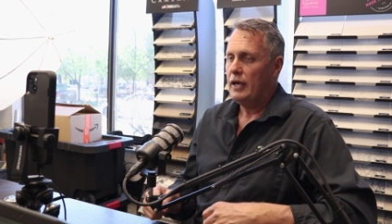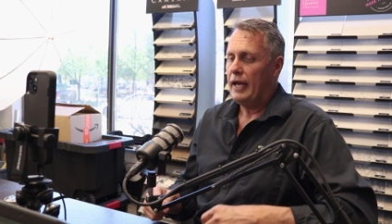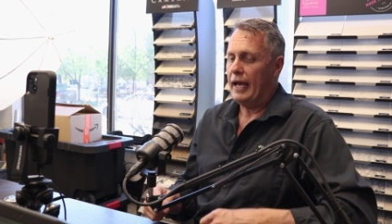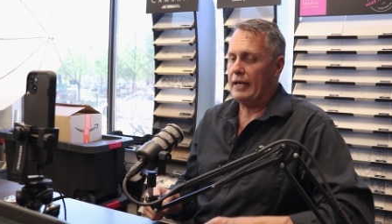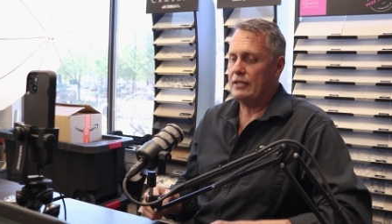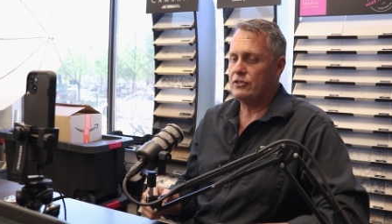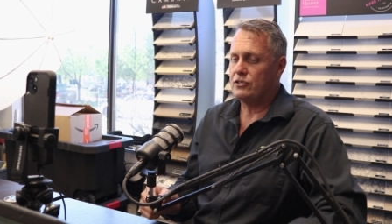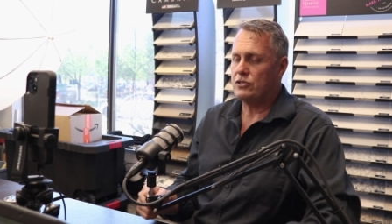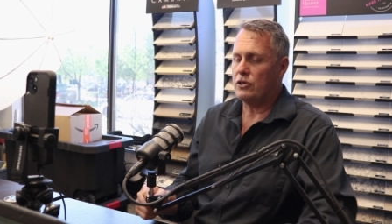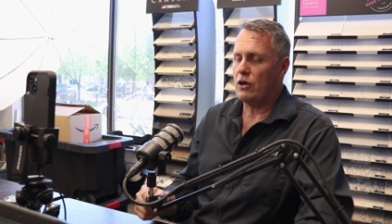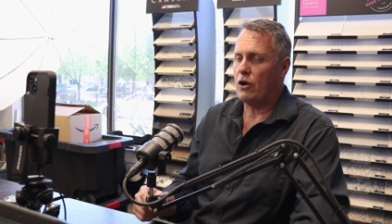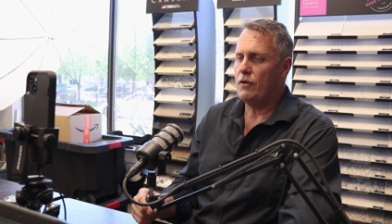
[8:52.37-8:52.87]

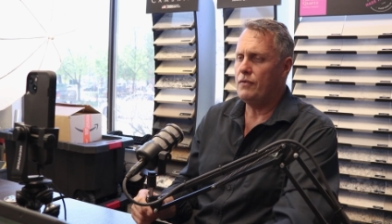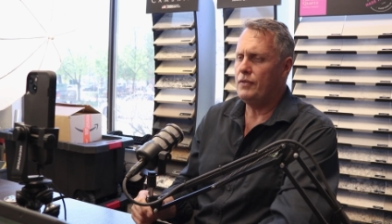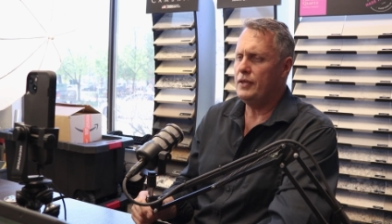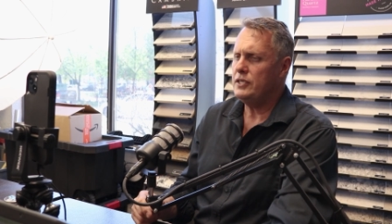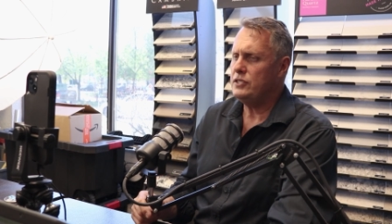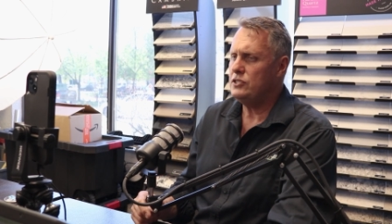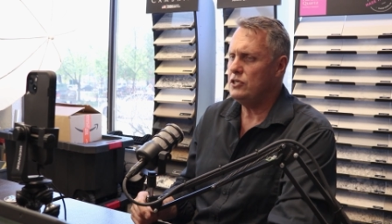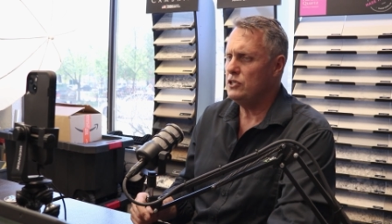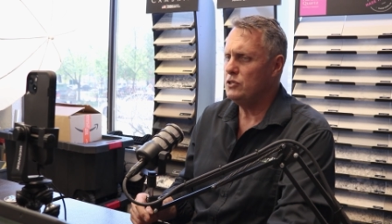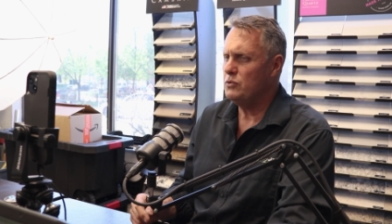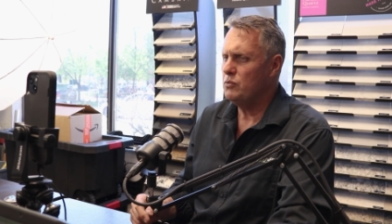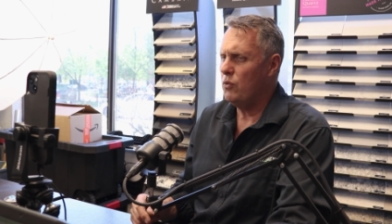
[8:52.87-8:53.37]
And so
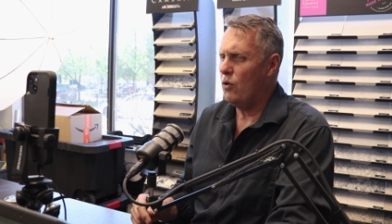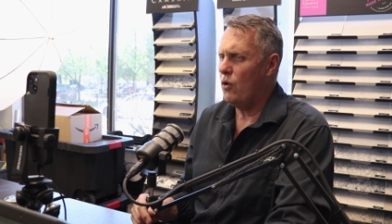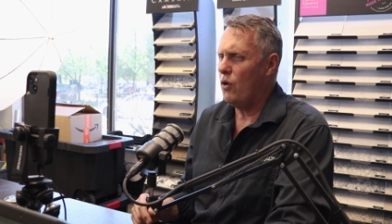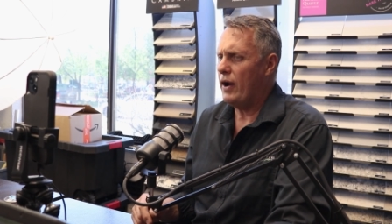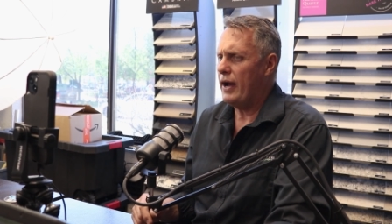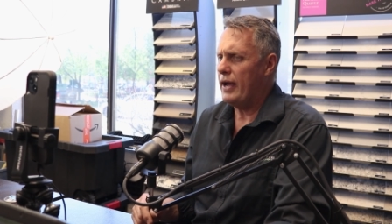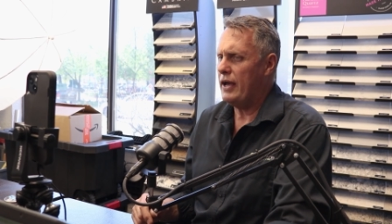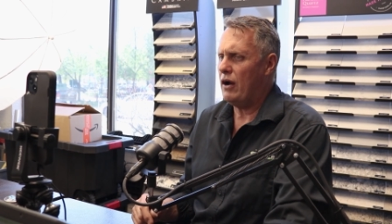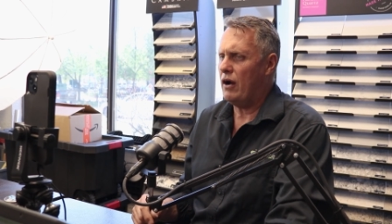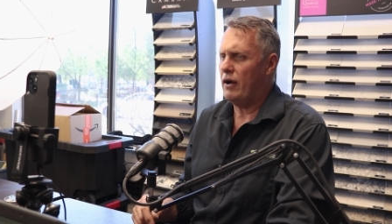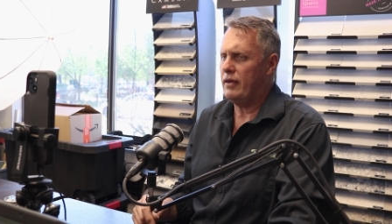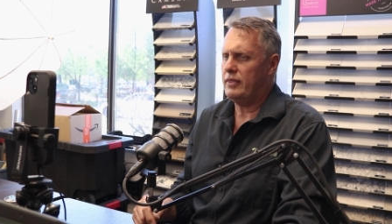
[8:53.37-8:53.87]
this is
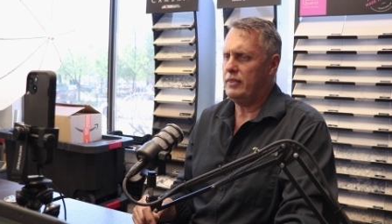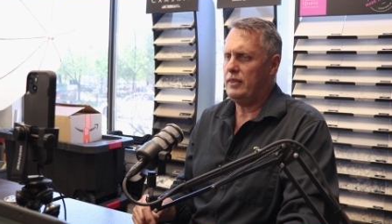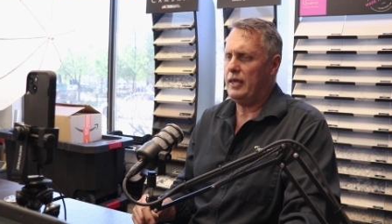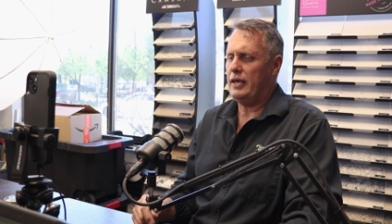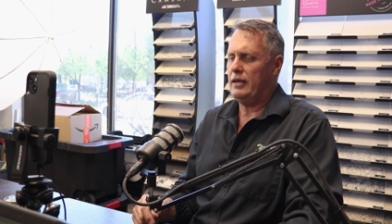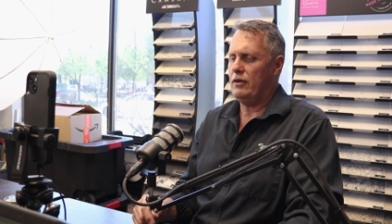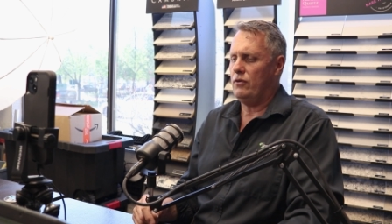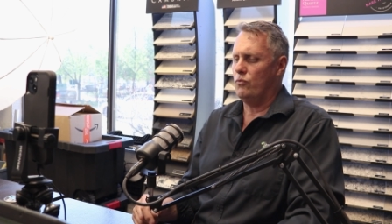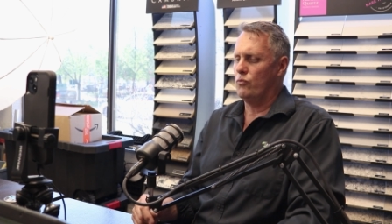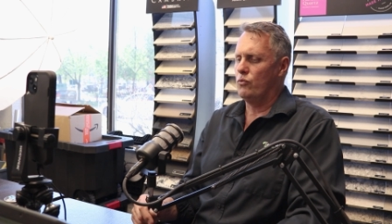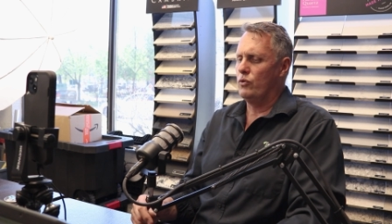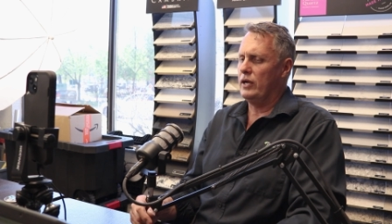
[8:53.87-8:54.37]
why I
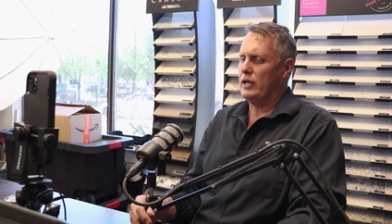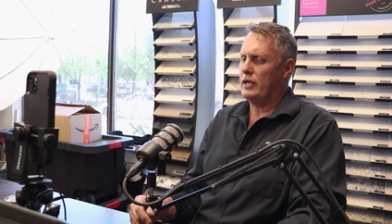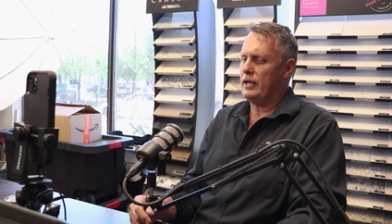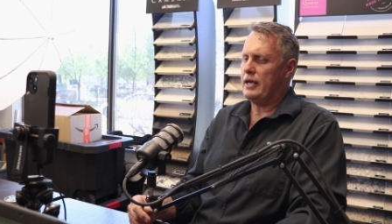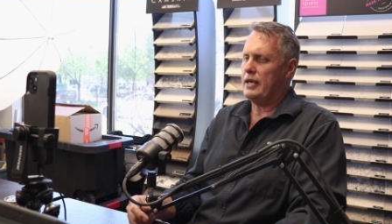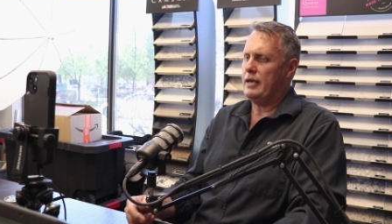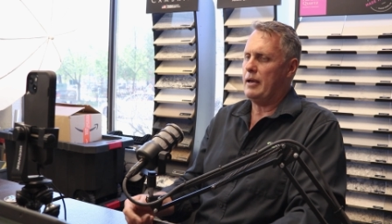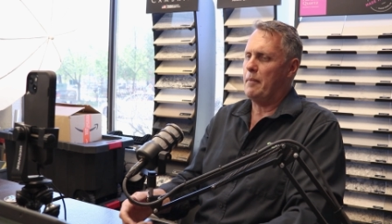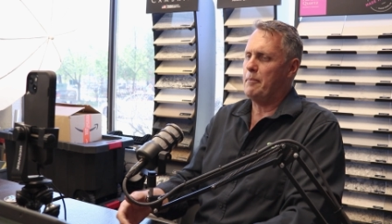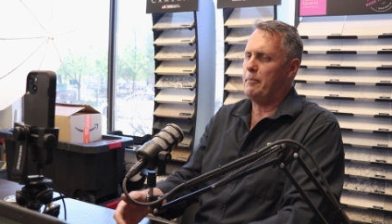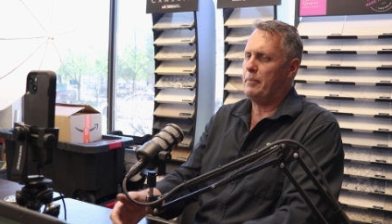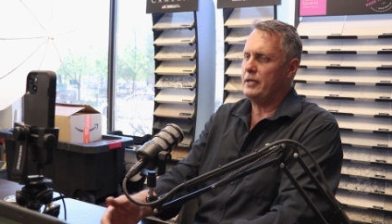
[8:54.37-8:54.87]
think
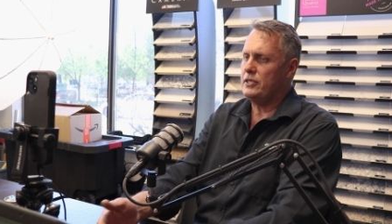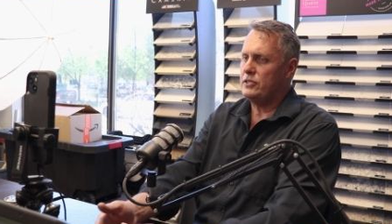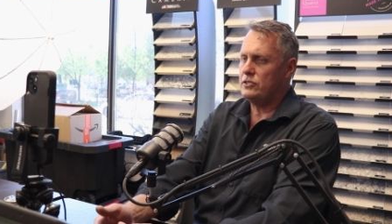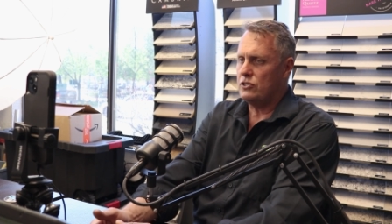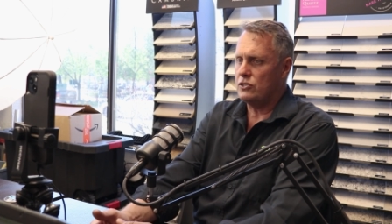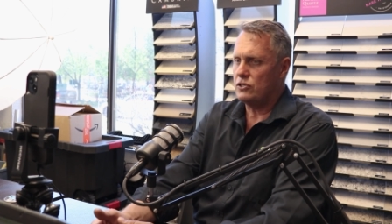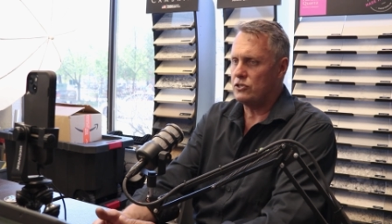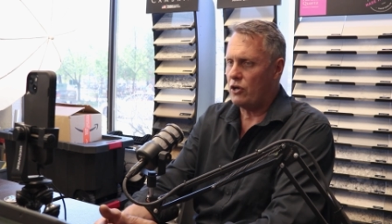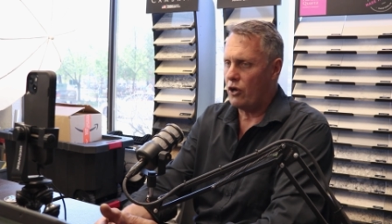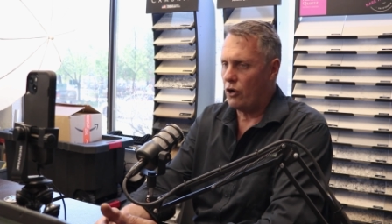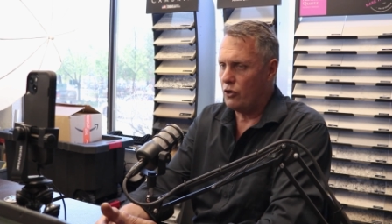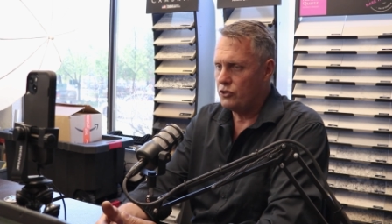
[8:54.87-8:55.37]
really a
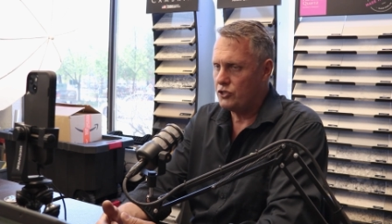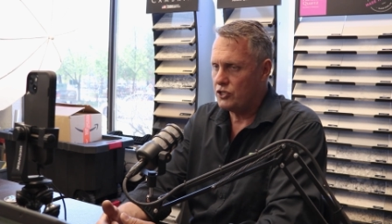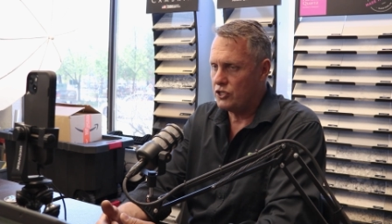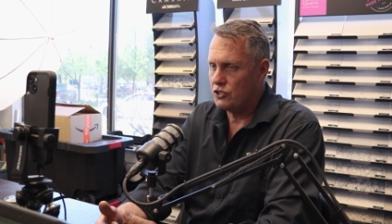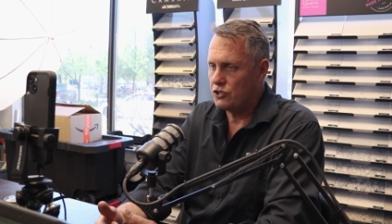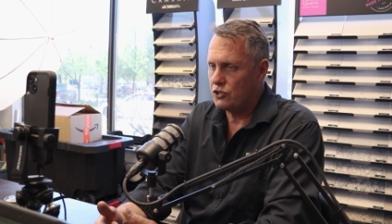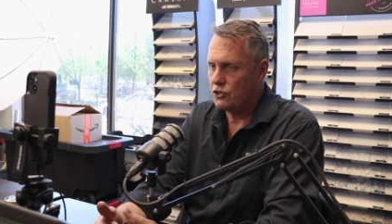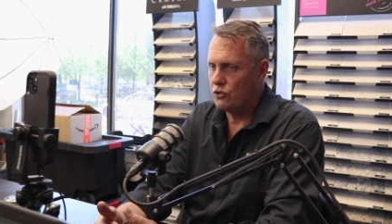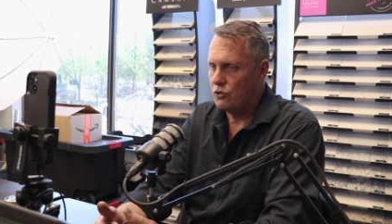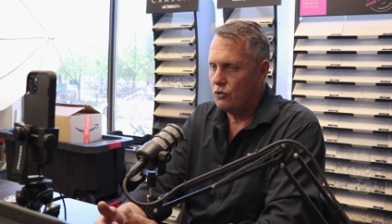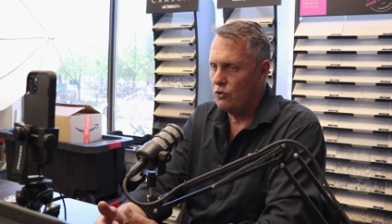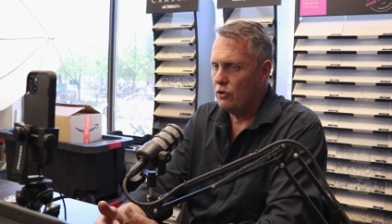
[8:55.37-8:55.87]
business coach
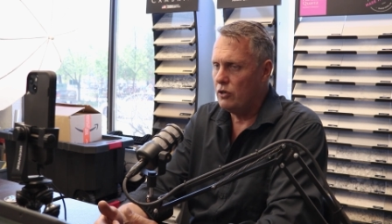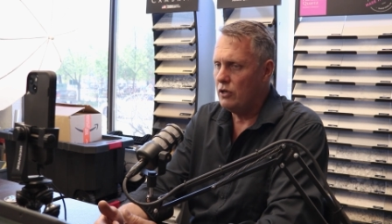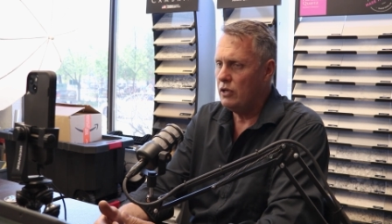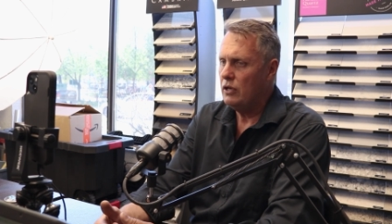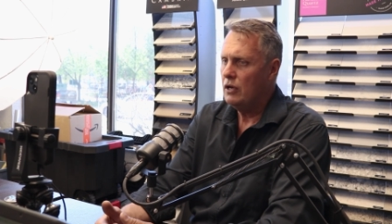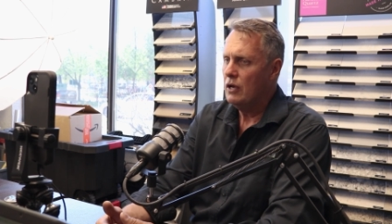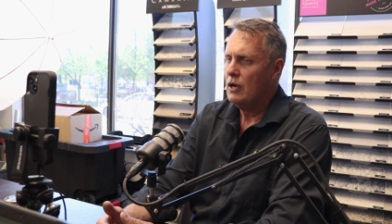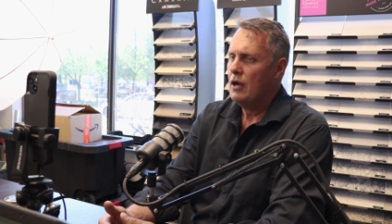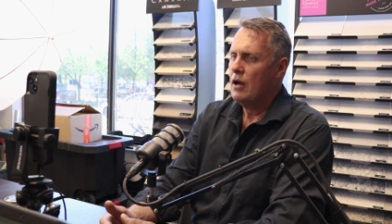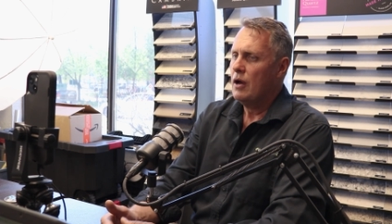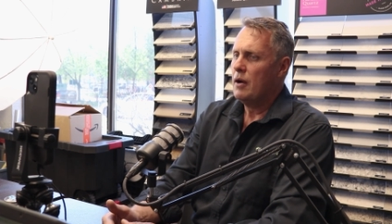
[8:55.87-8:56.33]
is good,